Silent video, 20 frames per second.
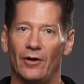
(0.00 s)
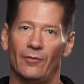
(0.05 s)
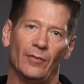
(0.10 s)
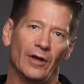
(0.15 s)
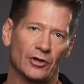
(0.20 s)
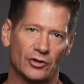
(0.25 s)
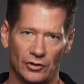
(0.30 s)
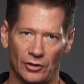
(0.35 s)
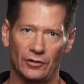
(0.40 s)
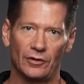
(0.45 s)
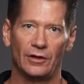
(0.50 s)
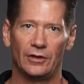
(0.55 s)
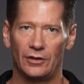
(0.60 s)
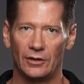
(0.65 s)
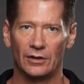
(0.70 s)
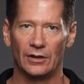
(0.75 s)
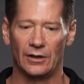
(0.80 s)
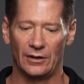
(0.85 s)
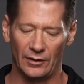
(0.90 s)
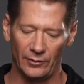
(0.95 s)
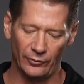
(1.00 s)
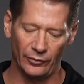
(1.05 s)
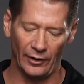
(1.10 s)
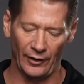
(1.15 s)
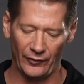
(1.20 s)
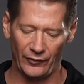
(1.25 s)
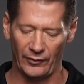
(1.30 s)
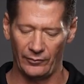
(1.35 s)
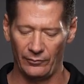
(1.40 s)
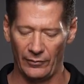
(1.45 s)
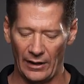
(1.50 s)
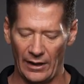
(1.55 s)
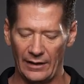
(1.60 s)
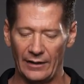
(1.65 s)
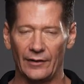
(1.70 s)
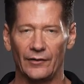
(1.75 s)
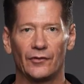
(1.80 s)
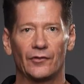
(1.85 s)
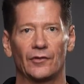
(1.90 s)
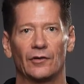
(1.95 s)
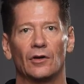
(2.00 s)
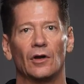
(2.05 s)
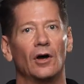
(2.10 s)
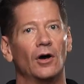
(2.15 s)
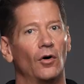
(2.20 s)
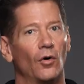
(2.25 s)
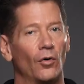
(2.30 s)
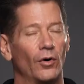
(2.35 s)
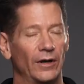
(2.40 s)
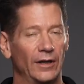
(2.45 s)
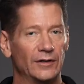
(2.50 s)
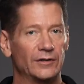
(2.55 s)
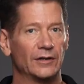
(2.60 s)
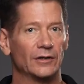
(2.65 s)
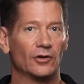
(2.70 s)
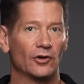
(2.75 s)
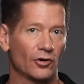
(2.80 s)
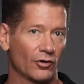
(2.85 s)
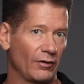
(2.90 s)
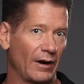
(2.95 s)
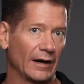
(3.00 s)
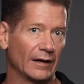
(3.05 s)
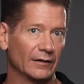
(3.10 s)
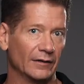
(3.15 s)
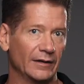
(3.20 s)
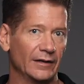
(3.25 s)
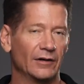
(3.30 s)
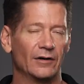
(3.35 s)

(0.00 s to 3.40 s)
Make sure that you're getting the plus and minus oriented correctly.